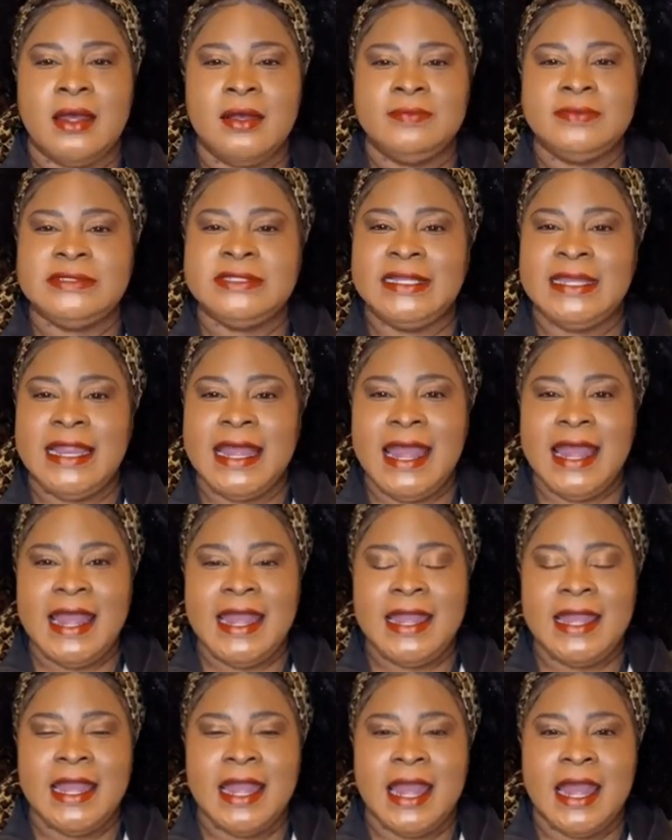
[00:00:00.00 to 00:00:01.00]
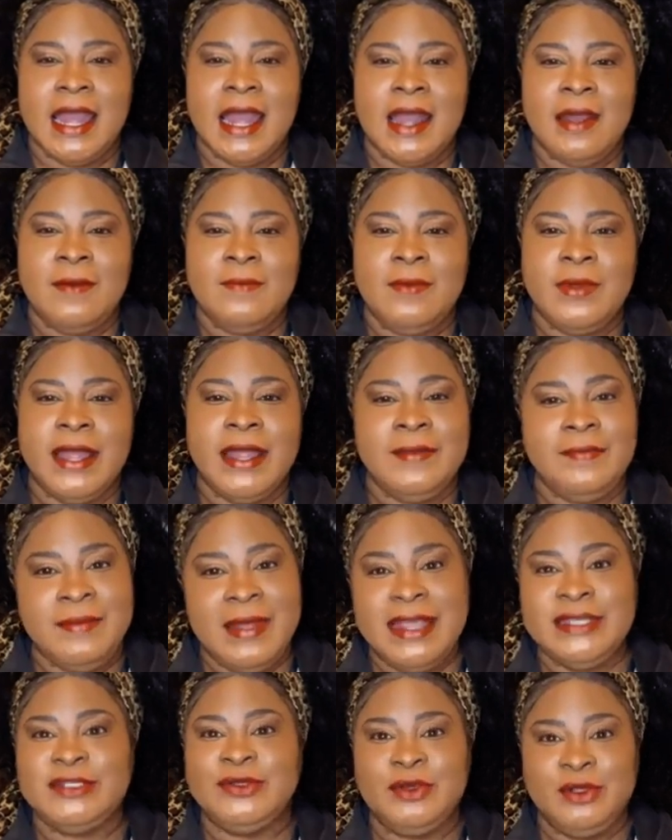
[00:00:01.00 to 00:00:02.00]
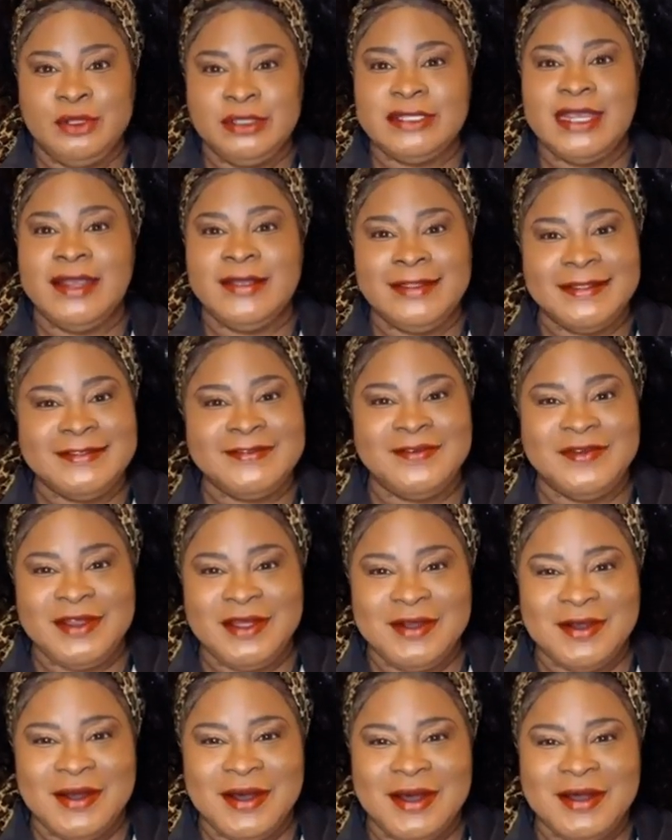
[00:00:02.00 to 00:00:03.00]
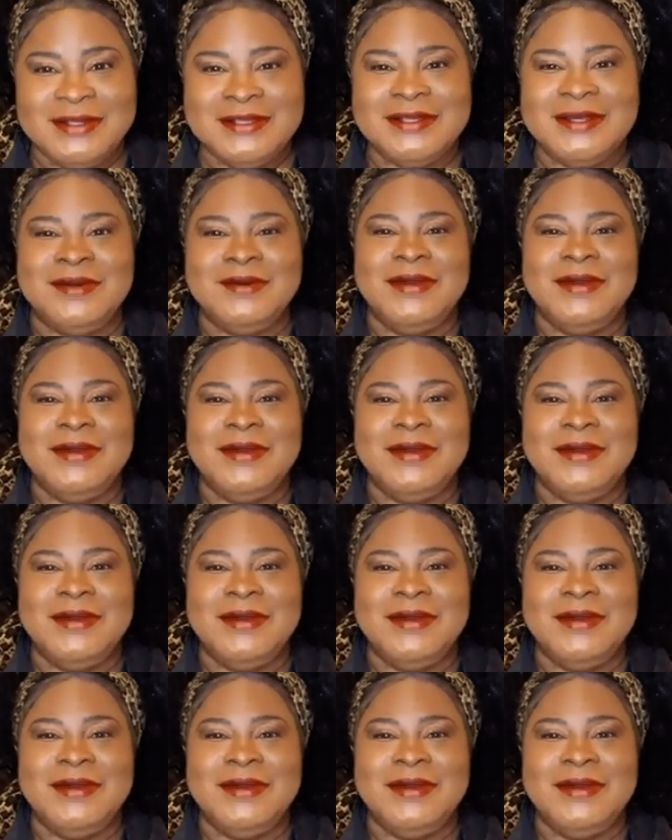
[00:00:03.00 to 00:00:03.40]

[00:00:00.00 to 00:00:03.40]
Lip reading: Today, and make sure you share this video also.